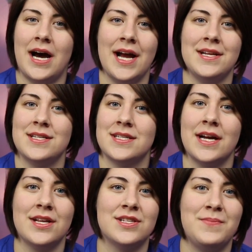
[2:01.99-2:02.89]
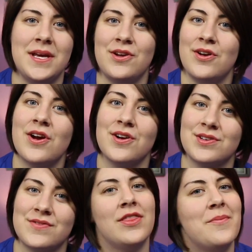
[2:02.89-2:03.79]
I decided to be a
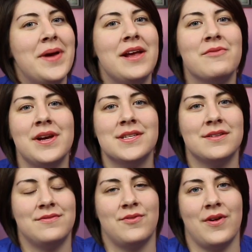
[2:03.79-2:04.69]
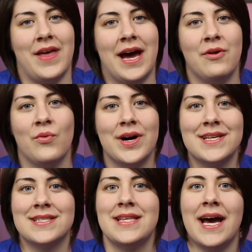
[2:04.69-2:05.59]
nurse, and the main reason for that
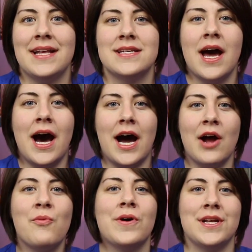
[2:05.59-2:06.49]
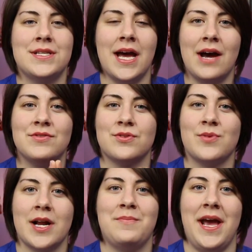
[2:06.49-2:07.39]
was that I wanted to have
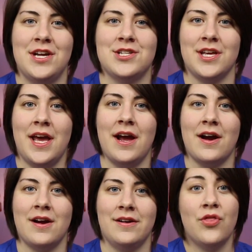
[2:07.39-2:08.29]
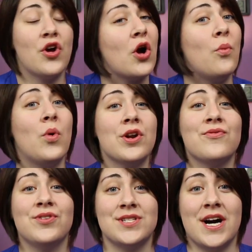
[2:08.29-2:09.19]
direct patient care. There are
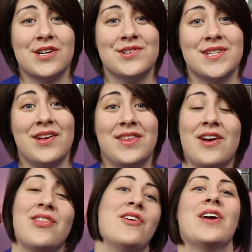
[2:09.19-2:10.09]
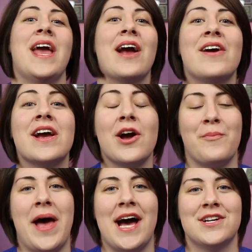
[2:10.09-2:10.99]
wonderful doctors out there that are caring and
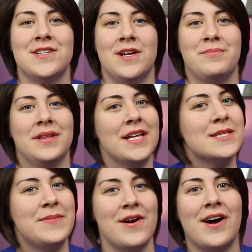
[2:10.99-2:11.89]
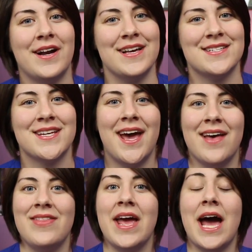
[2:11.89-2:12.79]
compassionate, but let's be honest,
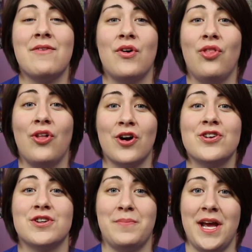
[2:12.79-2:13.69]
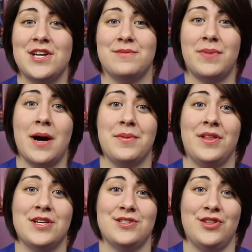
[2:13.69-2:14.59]
they have a larger patient
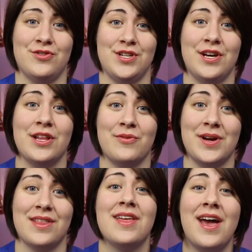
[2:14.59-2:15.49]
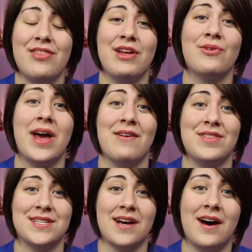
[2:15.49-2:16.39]
population that they're dealing with. They don't have
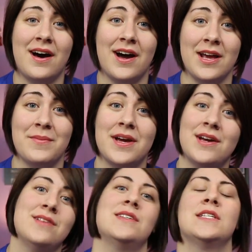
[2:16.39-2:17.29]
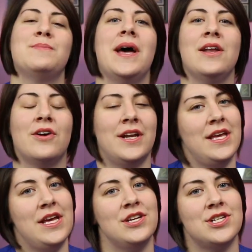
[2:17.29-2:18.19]
the time to spend on
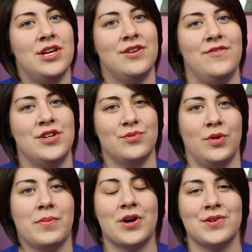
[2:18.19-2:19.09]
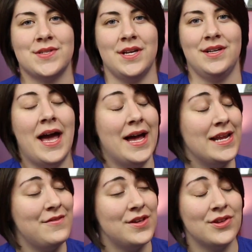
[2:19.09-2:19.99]
each individual person. And
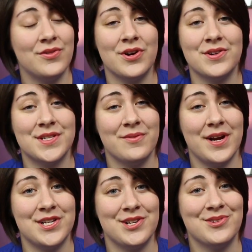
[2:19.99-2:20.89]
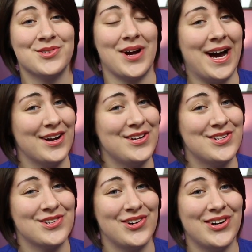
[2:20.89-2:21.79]
even though nursing ratios are out of
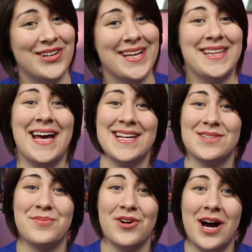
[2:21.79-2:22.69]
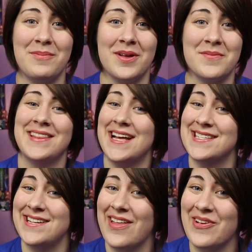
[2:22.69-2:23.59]
control, and that is a problem,
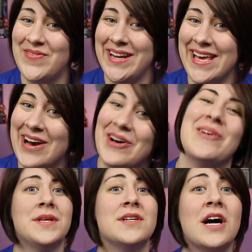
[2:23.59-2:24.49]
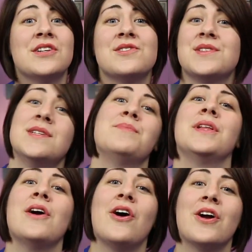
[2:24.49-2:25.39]
that's another video, but doctors
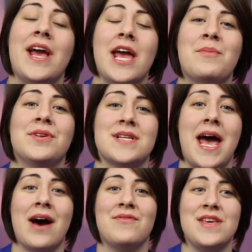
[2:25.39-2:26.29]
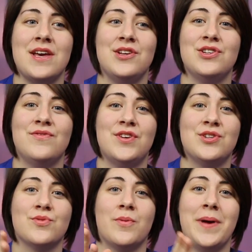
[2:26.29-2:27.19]
simply aren't able to have the
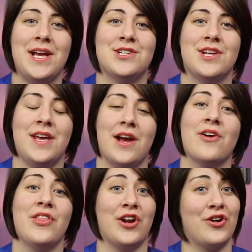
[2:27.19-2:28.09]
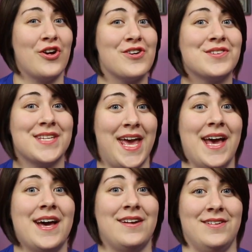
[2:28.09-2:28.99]
individual patient care that a nurse can.